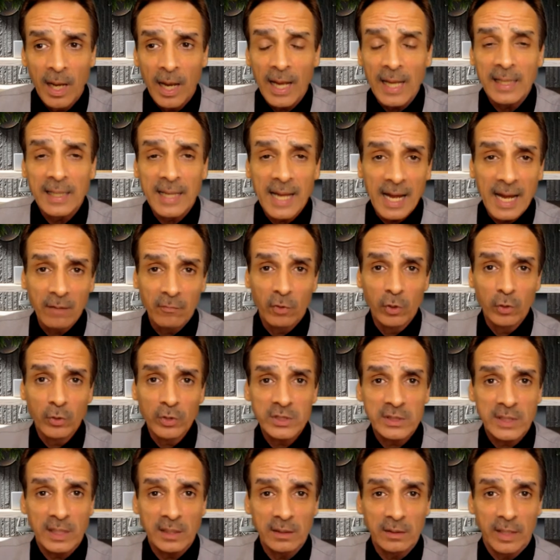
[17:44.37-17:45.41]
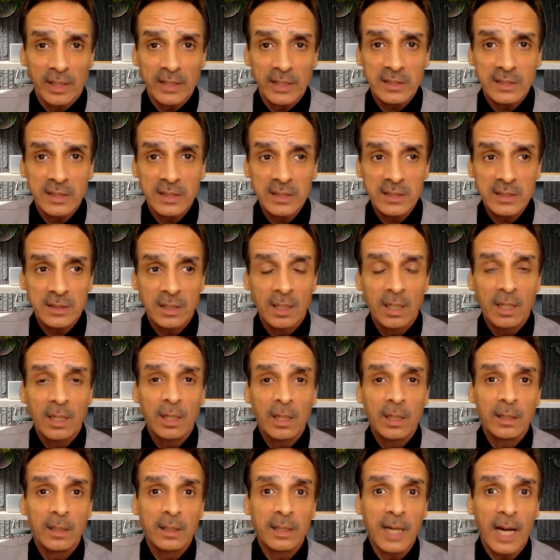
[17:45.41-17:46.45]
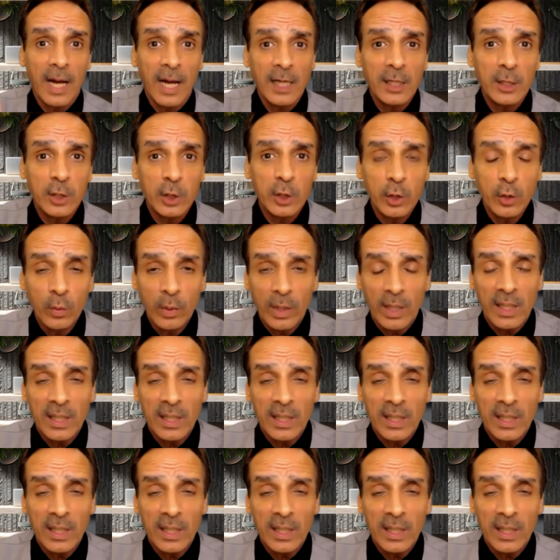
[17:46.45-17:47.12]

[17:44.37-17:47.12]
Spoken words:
And that real estate license got you